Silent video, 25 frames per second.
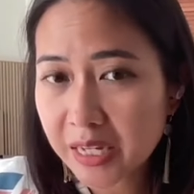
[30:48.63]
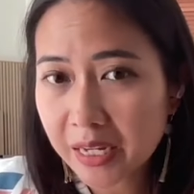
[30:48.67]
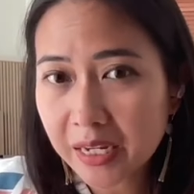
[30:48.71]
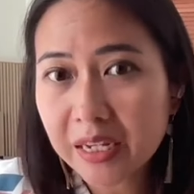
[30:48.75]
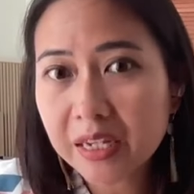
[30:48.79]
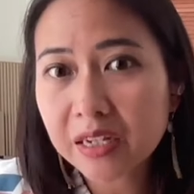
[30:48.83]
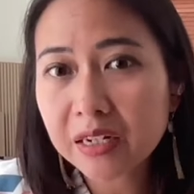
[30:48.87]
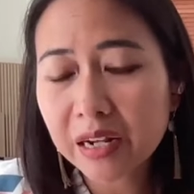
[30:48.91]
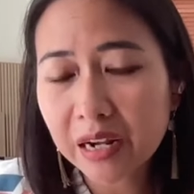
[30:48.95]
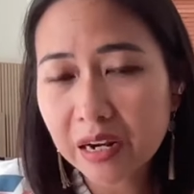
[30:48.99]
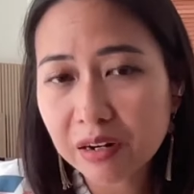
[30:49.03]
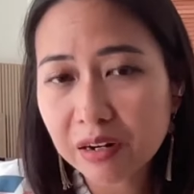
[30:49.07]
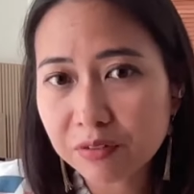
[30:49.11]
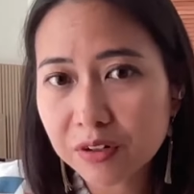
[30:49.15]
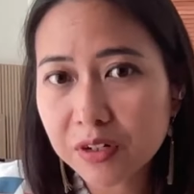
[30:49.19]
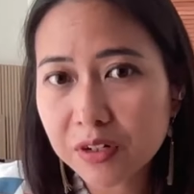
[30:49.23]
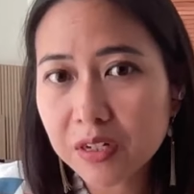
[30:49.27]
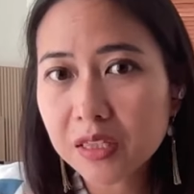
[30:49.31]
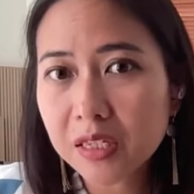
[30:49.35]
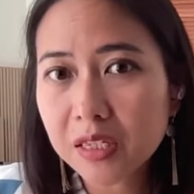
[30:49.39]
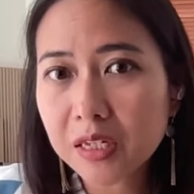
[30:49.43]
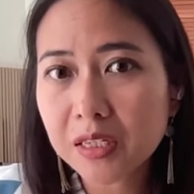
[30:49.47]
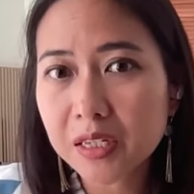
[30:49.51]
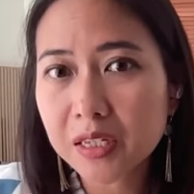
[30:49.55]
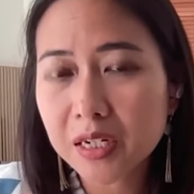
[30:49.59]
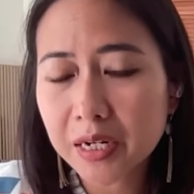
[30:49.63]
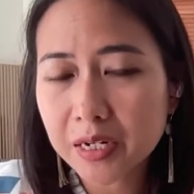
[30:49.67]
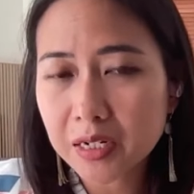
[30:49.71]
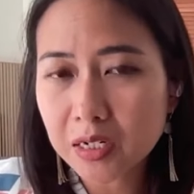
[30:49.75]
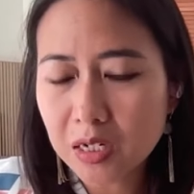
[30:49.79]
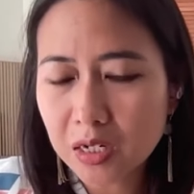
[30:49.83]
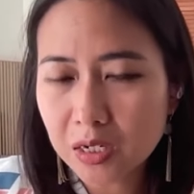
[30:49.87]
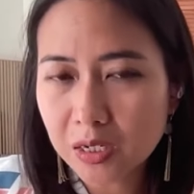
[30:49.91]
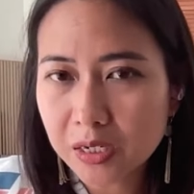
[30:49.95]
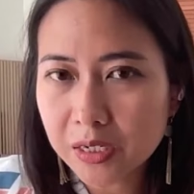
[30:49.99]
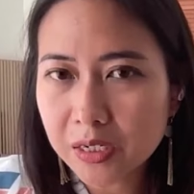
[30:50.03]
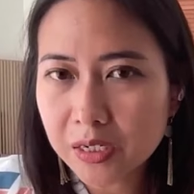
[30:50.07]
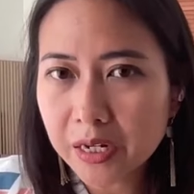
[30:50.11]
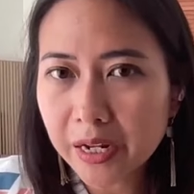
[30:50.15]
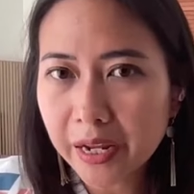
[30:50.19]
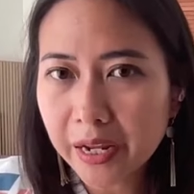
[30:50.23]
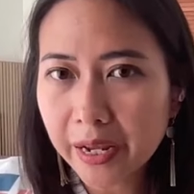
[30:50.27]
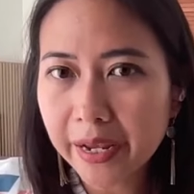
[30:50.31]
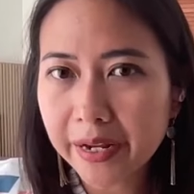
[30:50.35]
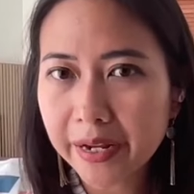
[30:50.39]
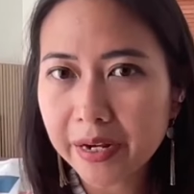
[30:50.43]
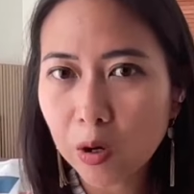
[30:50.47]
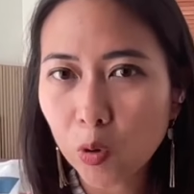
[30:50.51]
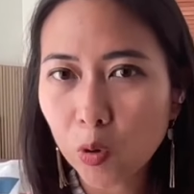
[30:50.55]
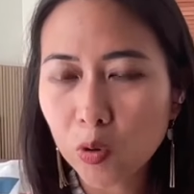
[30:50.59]
take in everything that I learned
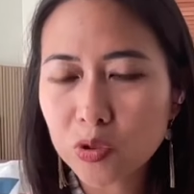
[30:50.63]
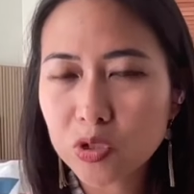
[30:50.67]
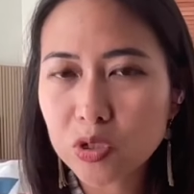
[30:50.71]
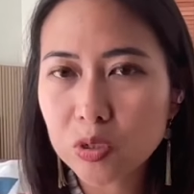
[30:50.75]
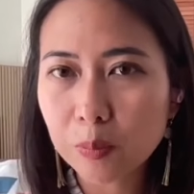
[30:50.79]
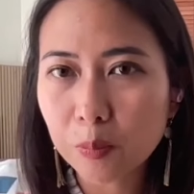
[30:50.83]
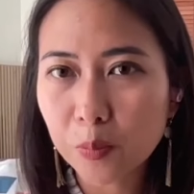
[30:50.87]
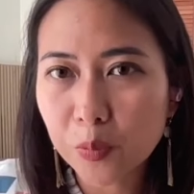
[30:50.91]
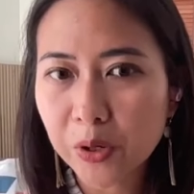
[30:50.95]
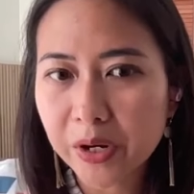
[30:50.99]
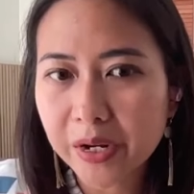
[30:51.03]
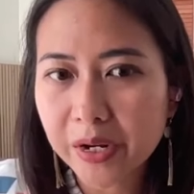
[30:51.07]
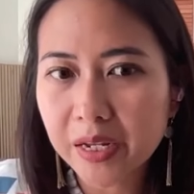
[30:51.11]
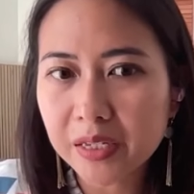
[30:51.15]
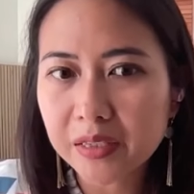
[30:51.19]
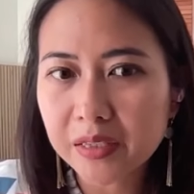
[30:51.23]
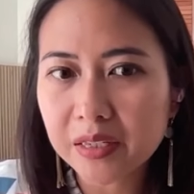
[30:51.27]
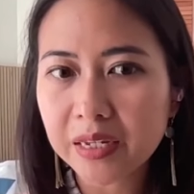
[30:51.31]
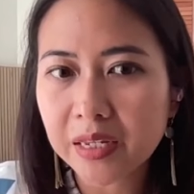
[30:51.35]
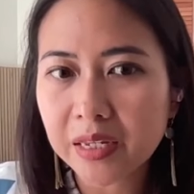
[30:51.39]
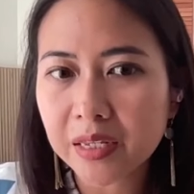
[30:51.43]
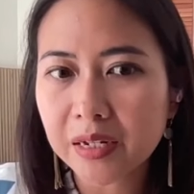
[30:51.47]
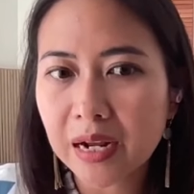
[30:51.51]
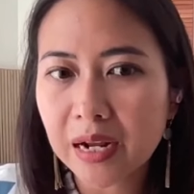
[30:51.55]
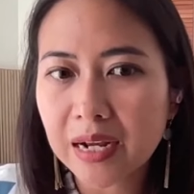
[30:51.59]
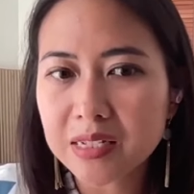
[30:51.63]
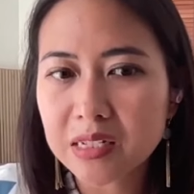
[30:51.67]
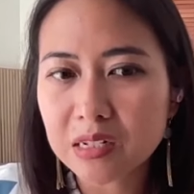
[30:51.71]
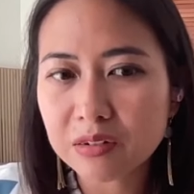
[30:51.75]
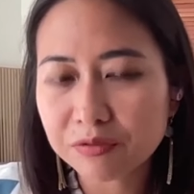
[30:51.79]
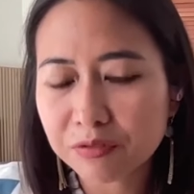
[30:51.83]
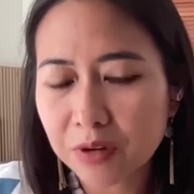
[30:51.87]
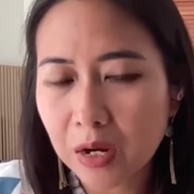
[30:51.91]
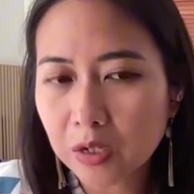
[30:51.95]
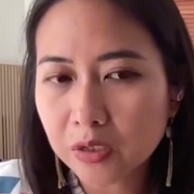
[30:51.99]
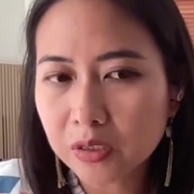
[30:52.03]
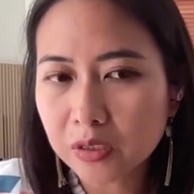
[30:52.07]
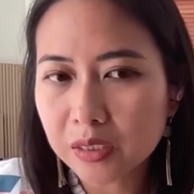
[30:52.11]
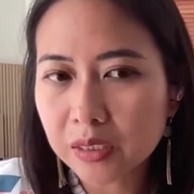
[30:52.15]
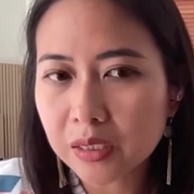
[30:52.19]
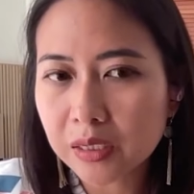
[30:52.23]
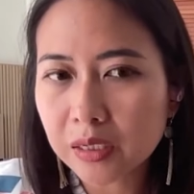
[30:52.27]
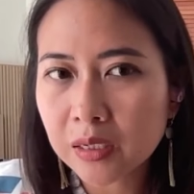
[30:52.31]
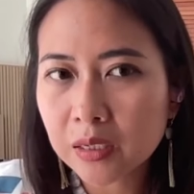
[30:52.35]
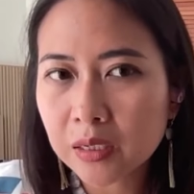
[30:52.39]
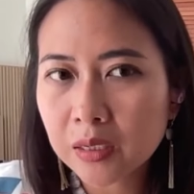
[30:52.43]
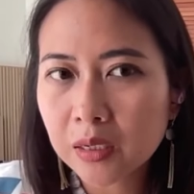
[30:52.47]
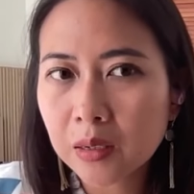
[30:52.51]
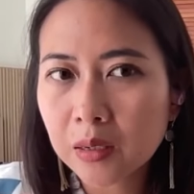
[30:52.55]
and also bring it in as a founder.